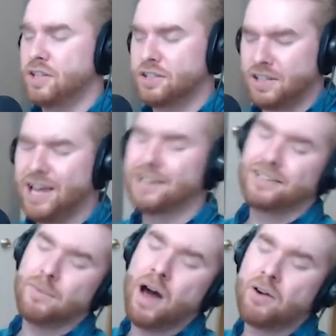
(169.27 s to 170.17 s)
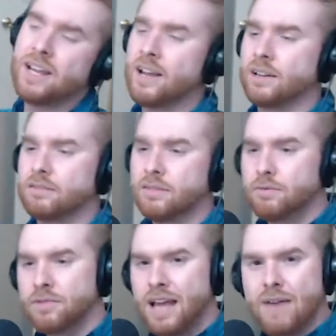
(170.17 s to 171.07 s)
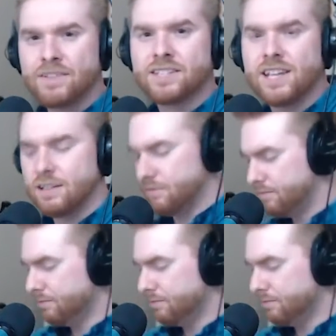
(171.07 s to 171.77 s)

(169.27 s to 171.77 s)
she said, Come on in, have a seat.